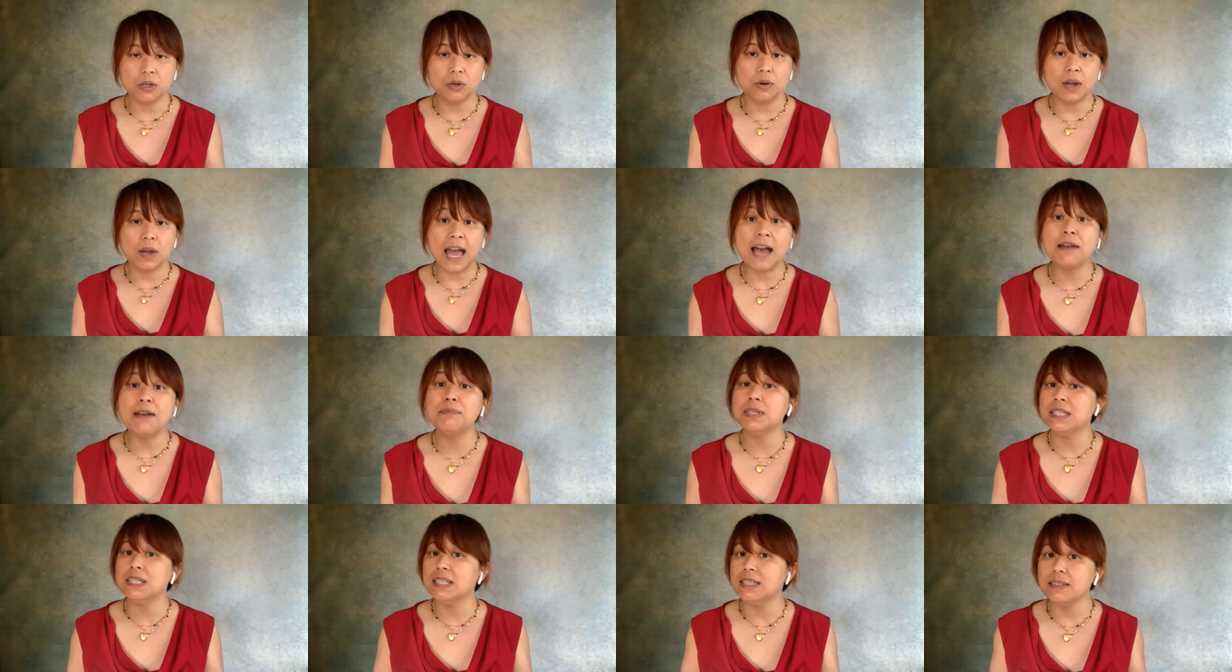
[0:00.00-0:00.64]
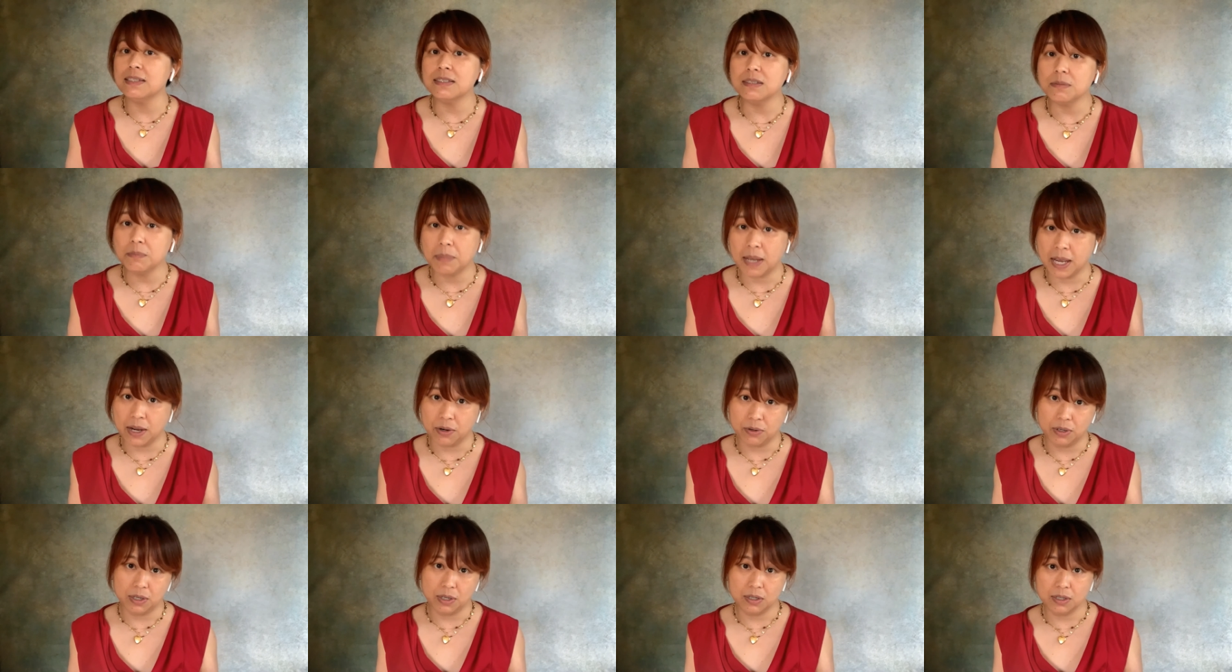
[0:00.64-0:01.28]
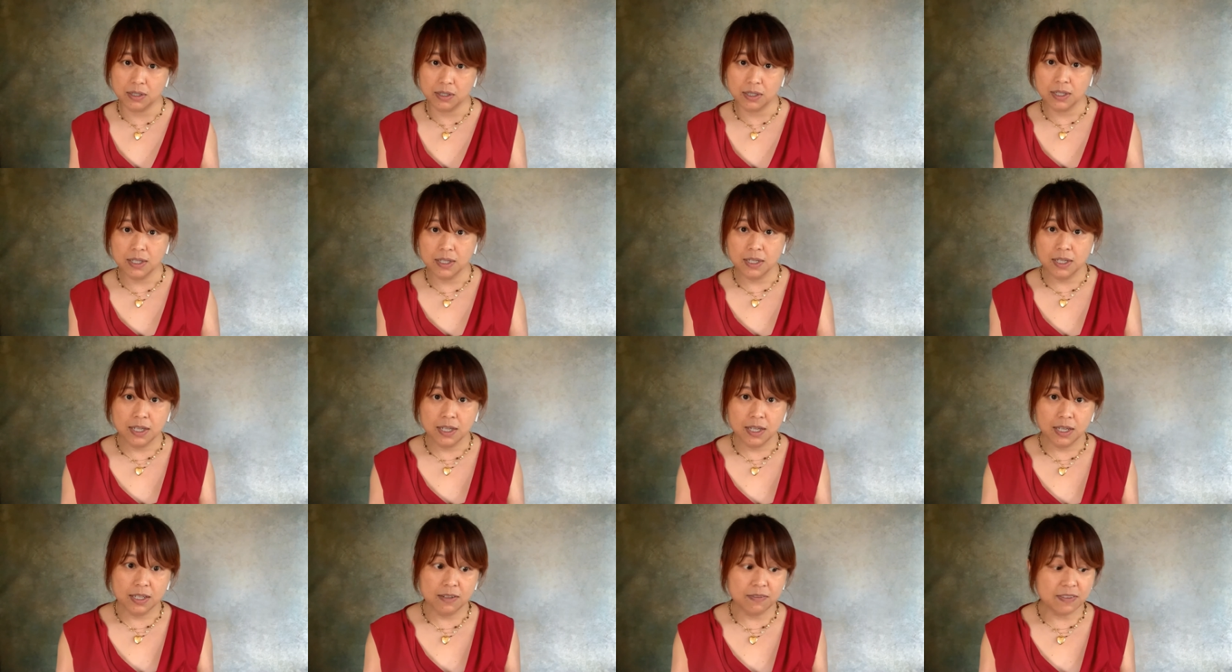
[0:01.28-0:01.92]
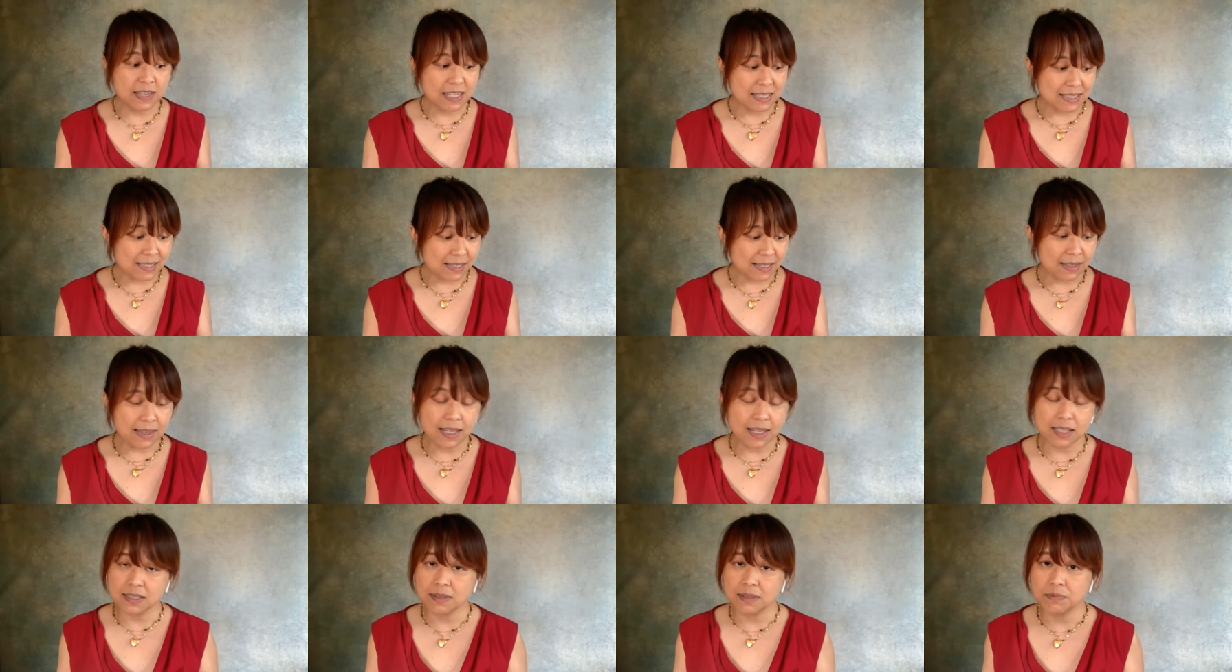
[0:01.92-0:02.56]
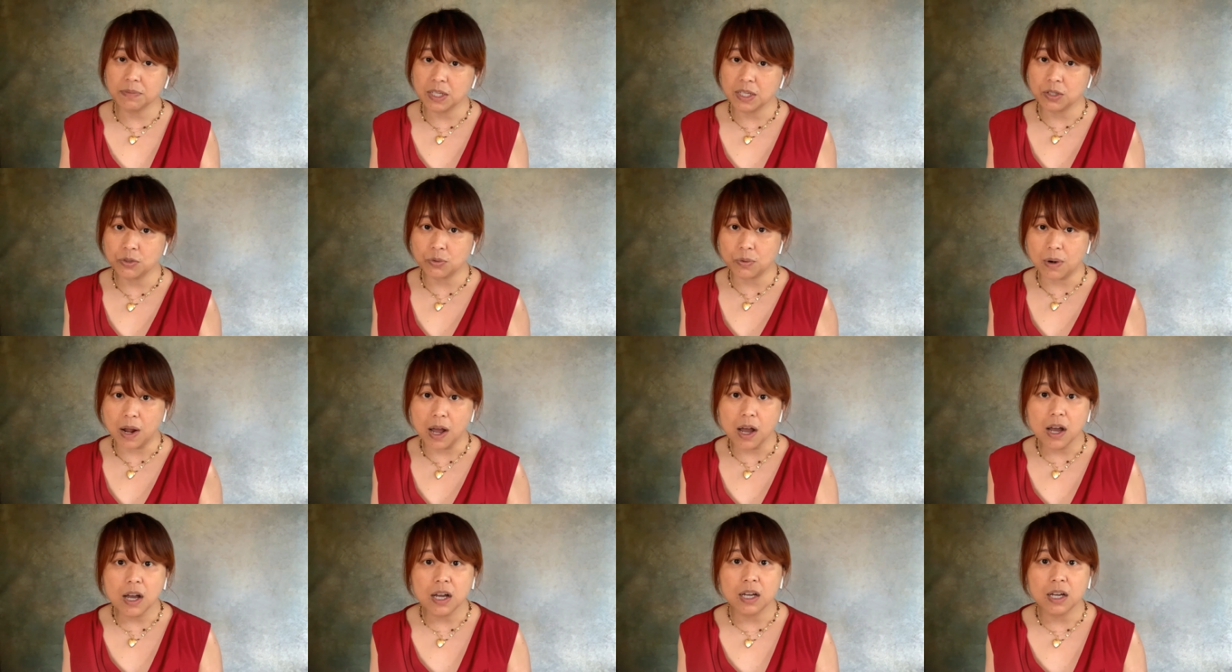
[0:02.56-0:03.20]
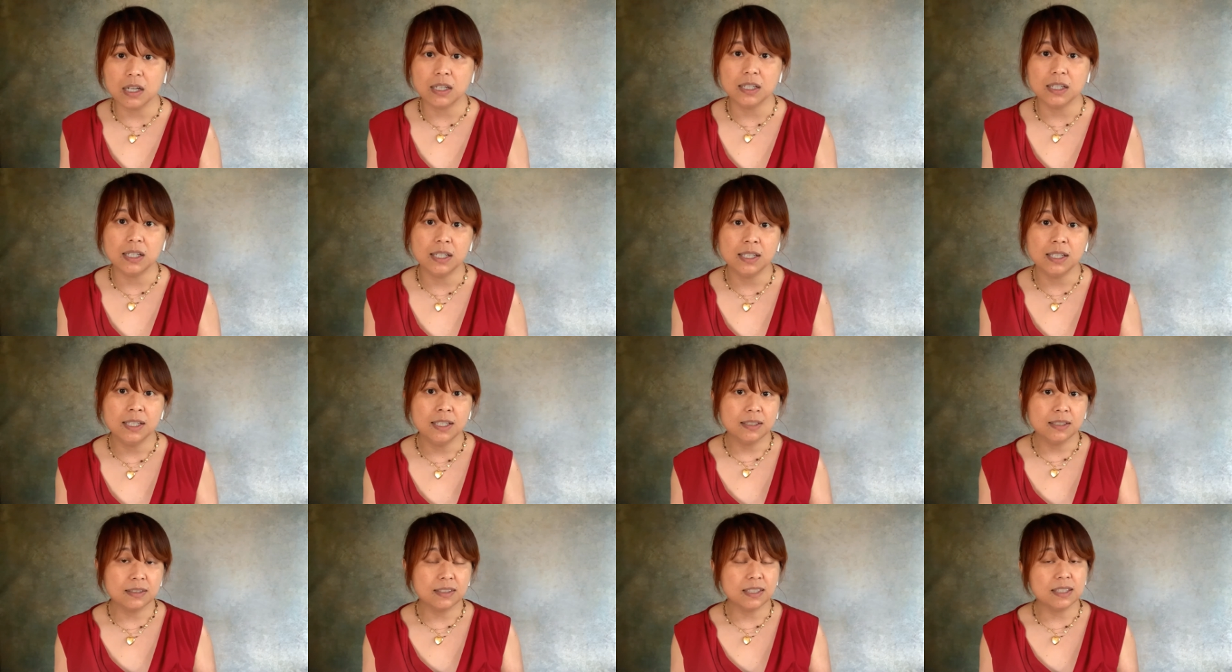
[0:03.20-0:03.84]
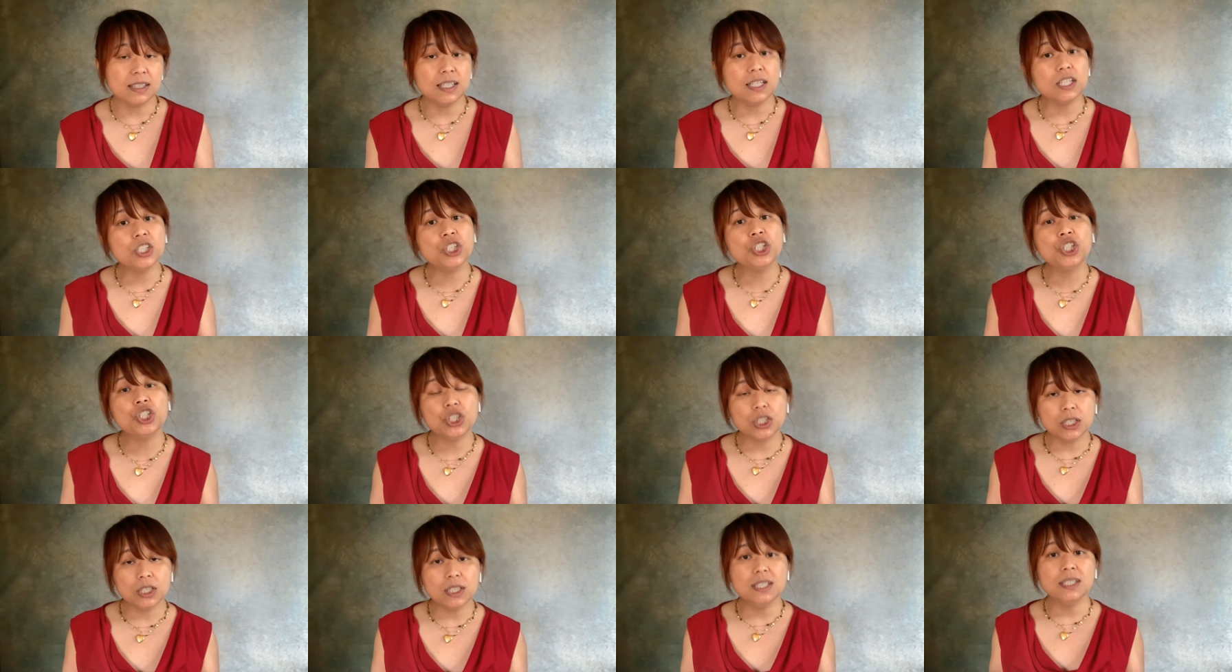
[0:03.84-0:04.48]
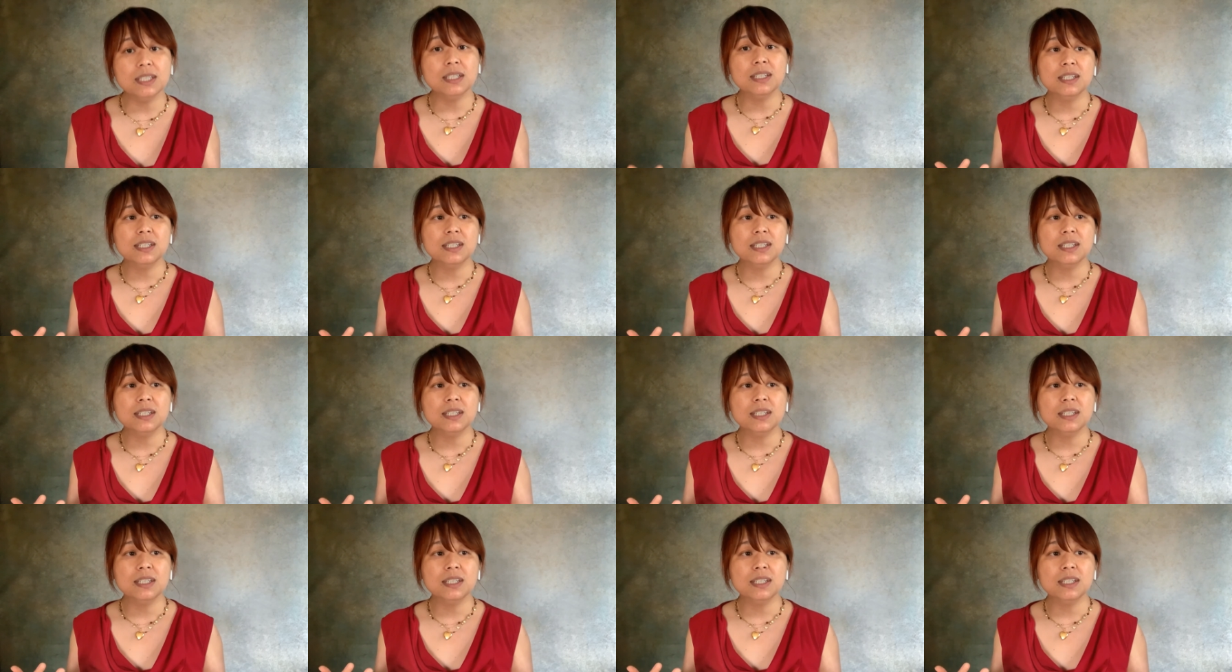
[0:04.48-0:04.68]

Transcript: have been disempowered. If they see that something's wrong, then they should,